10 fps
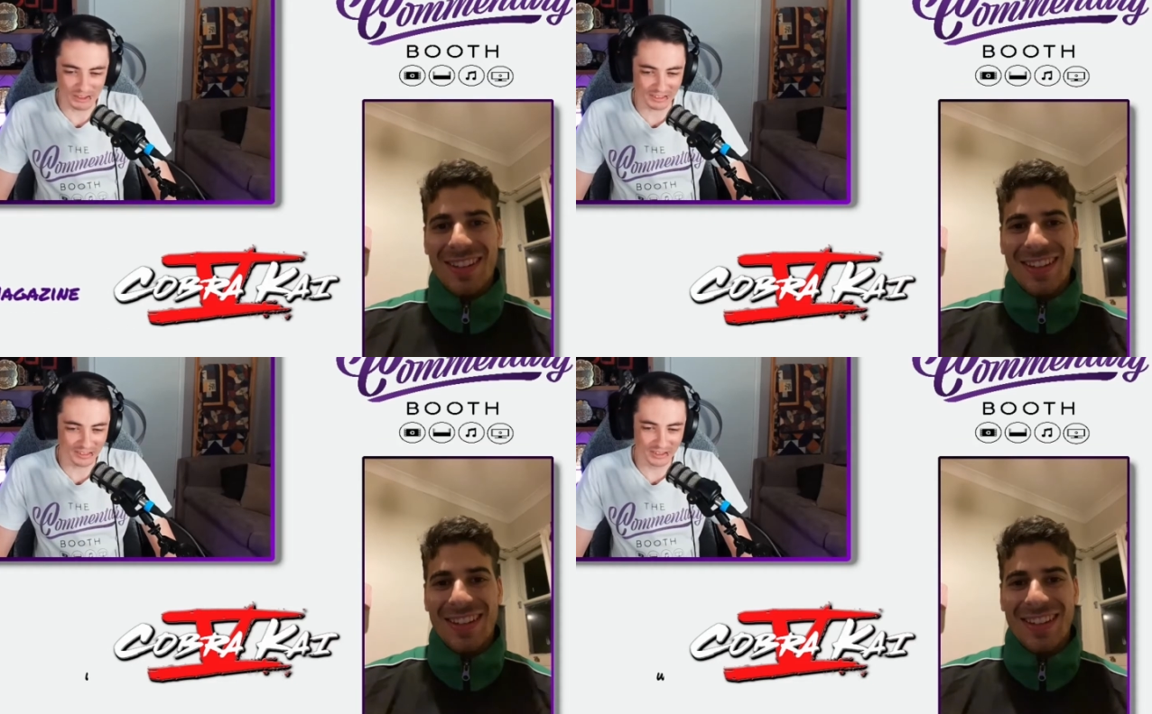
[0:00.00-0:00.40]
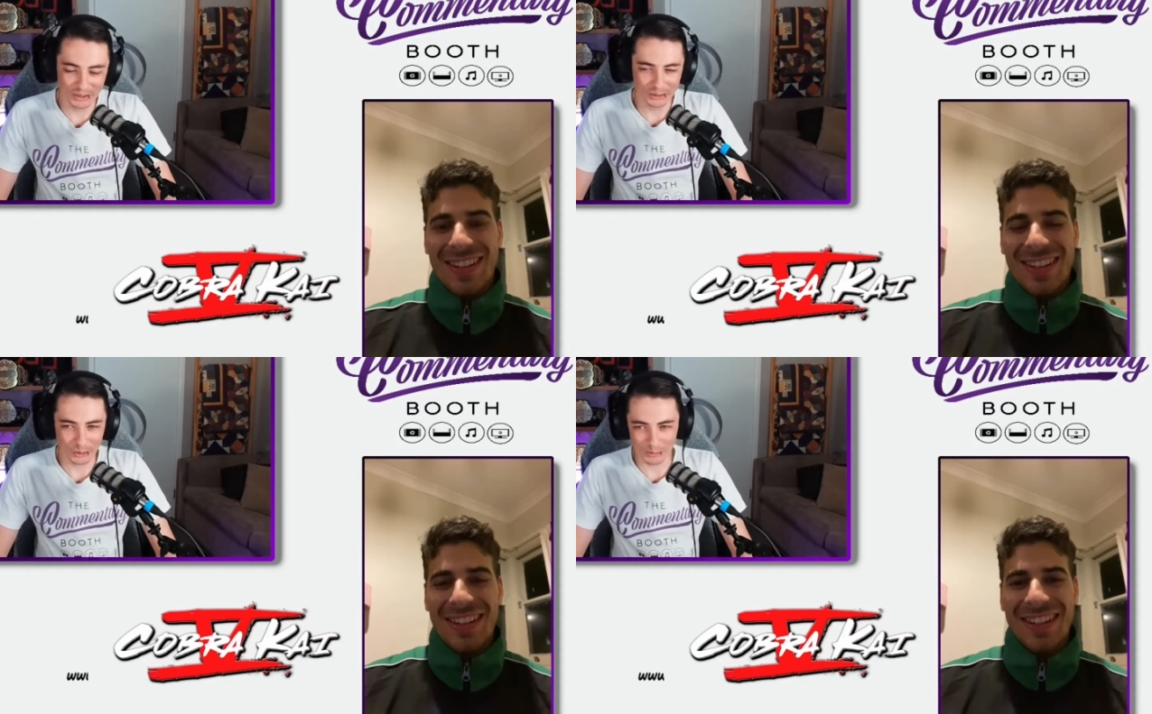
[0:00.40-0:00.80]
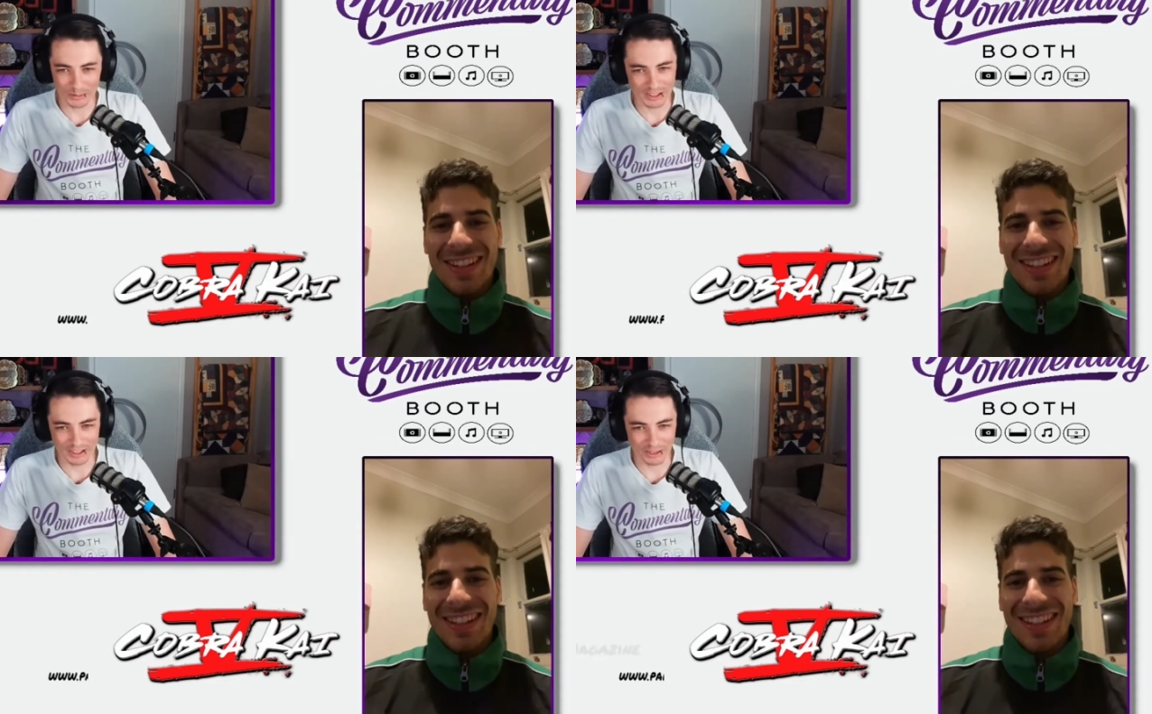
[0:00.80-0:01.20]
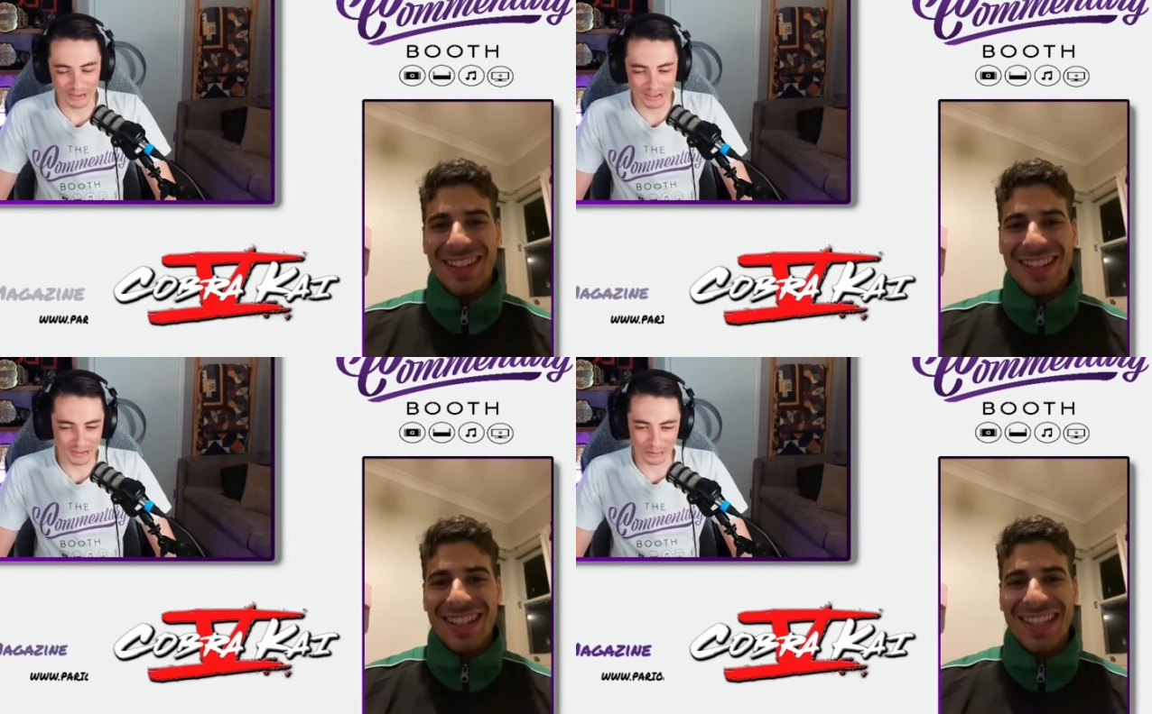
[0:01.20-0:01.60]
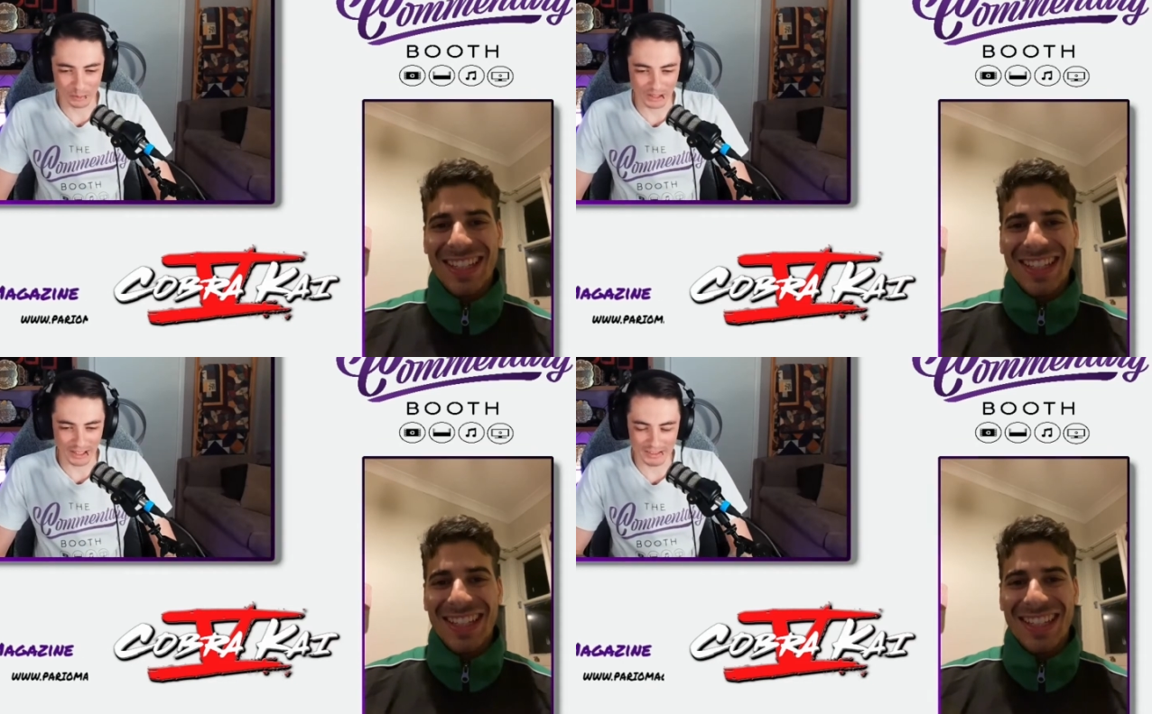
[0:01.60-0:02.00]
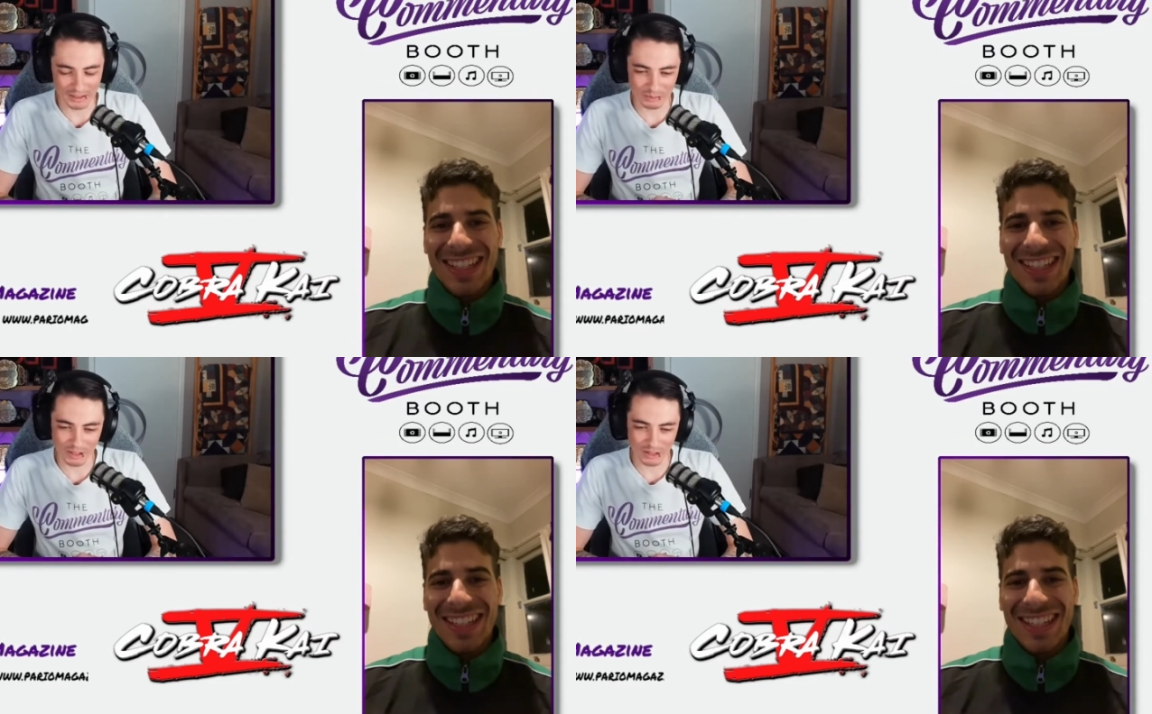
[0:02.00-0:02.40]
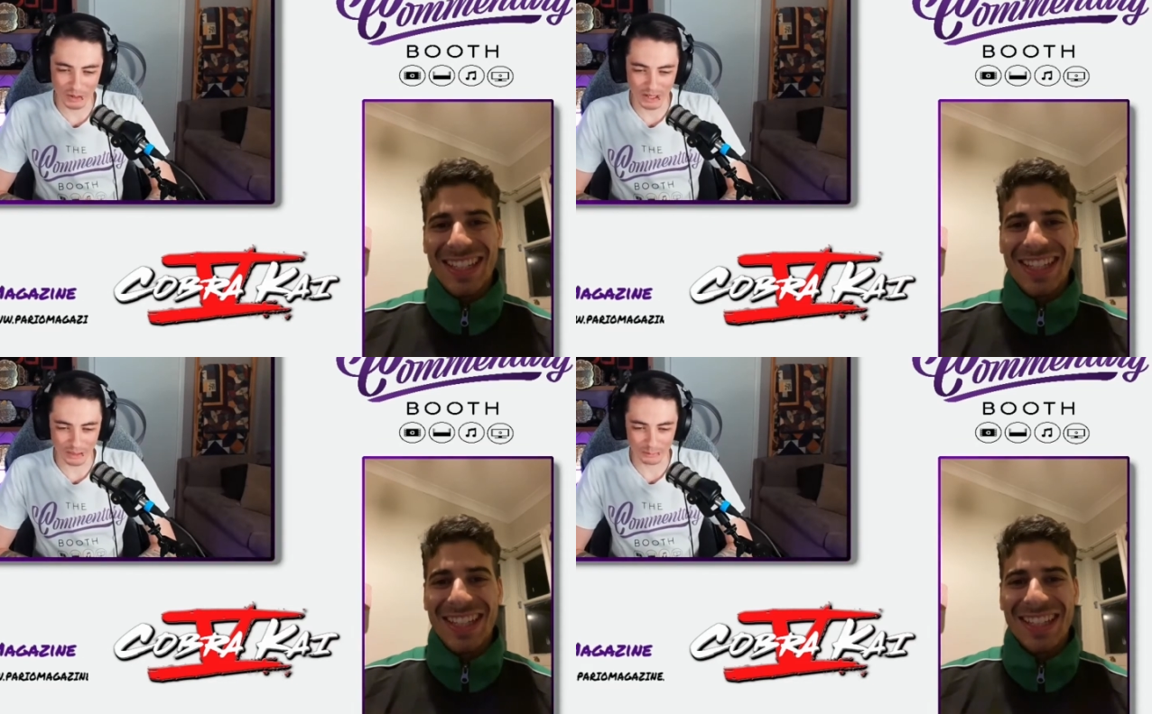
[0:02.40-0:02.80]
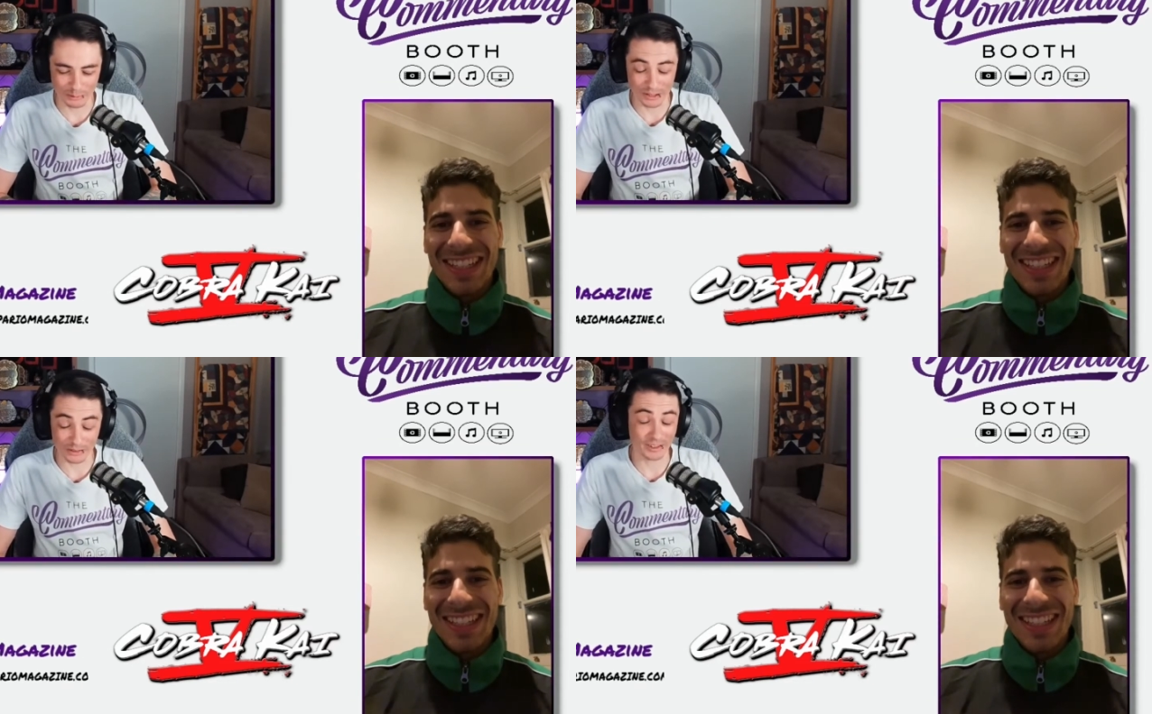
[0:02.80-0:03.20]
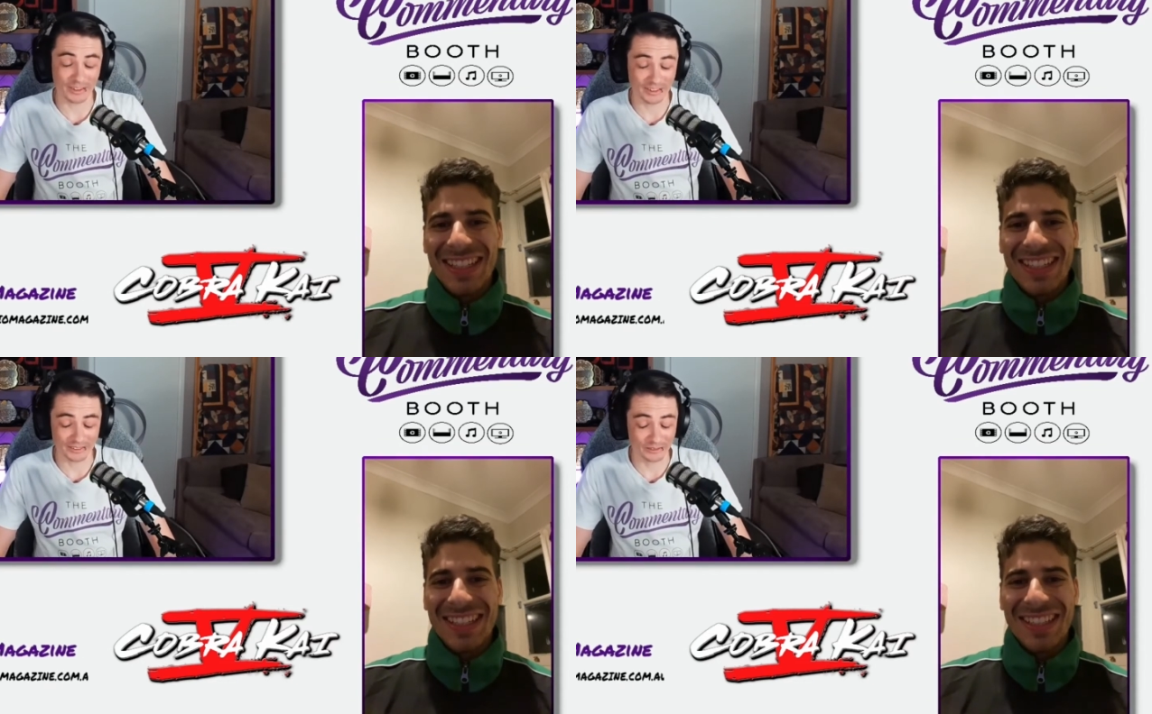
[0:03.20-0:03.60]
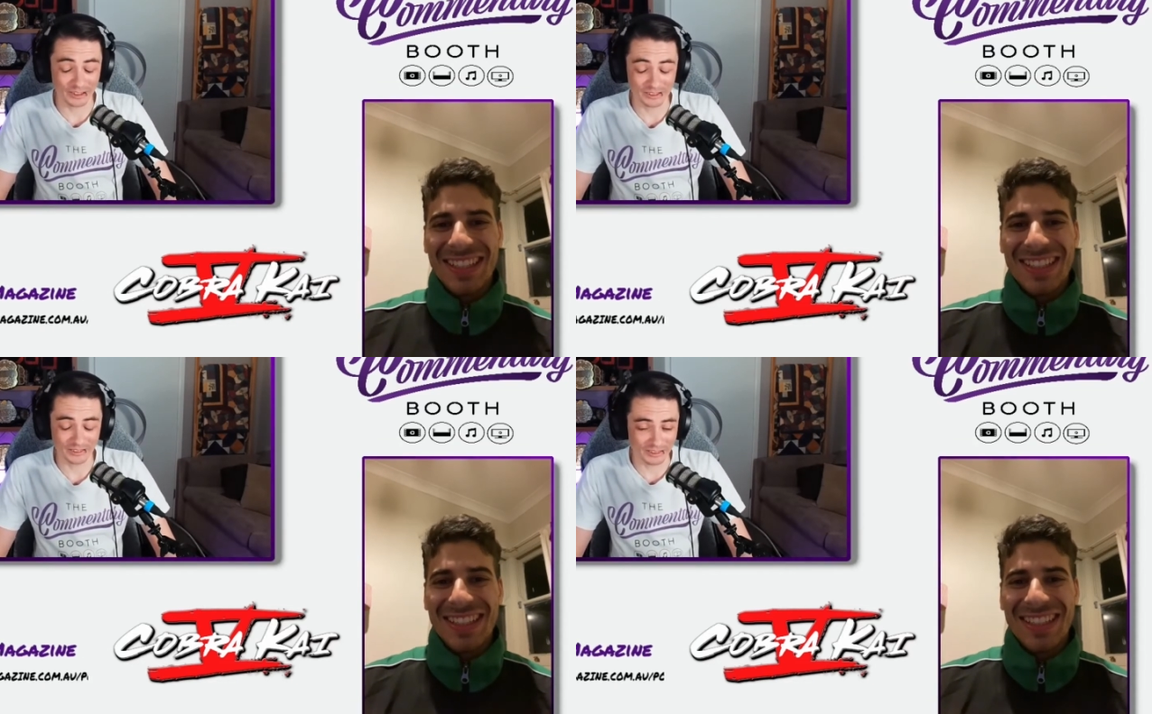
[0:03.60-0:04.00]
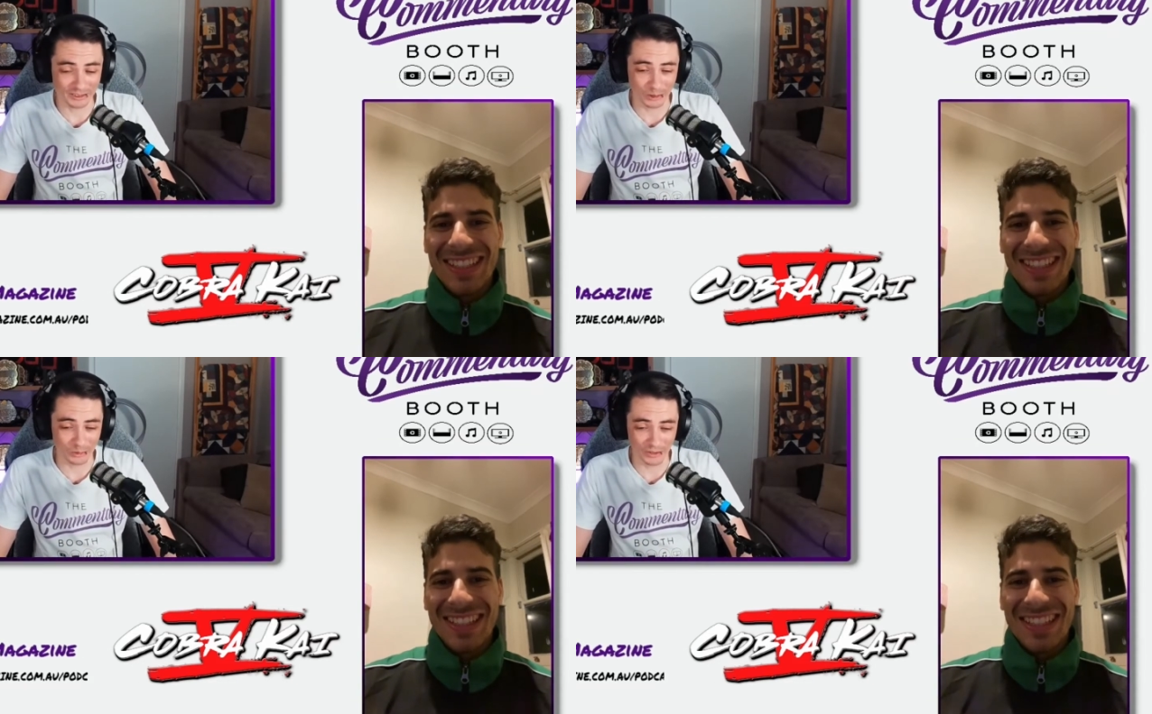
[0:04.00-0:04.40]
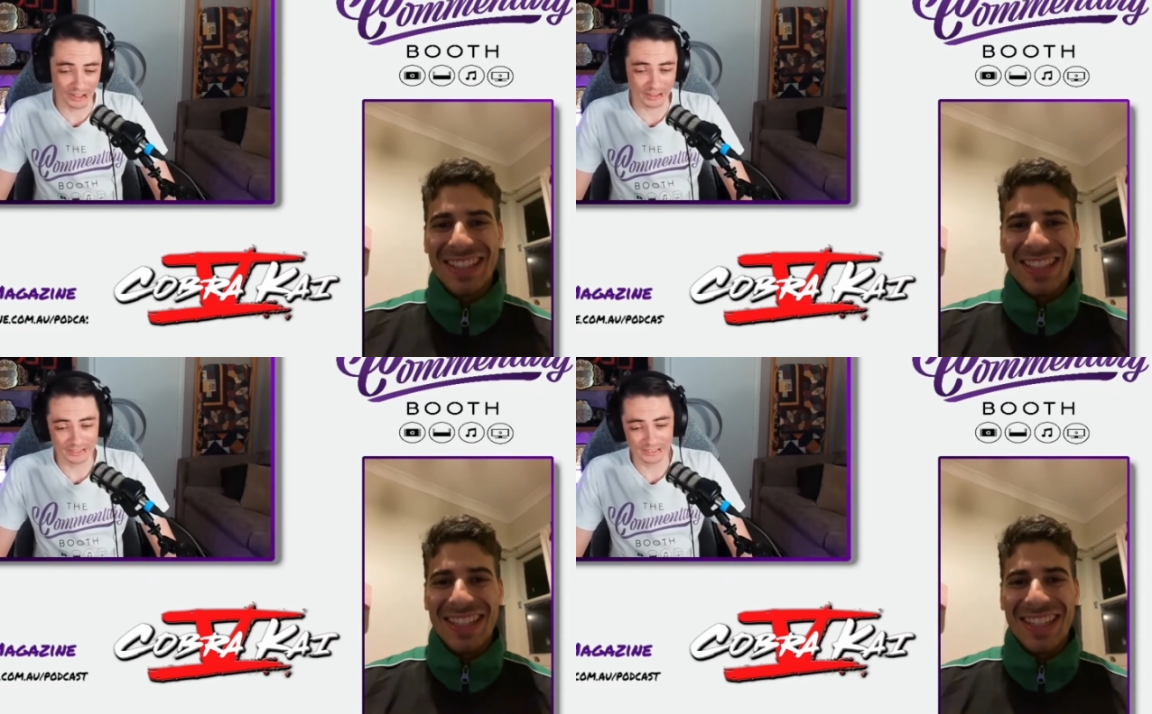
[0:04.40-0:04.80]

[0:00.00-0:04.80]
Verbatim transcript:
Speaker 1: and all of a sudden they're in a different place in part of the fight. I was like, oh, this is really this is so well done.